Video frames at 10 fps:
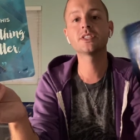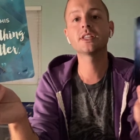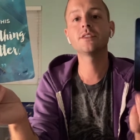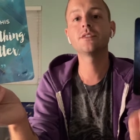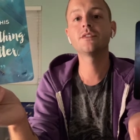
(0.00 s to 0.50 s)
that
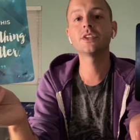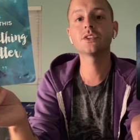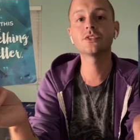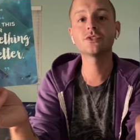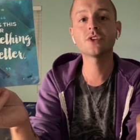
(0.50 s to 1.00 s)
leave you
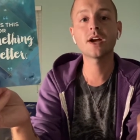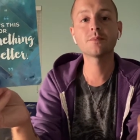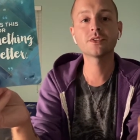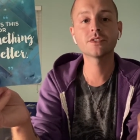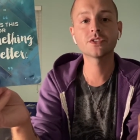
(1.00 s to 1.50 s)
feeling
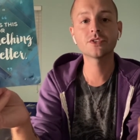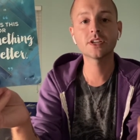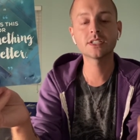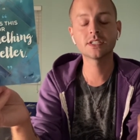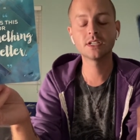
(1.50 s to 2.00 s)
trapped or
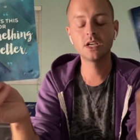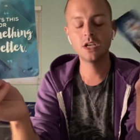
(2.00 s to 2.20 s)
restricted,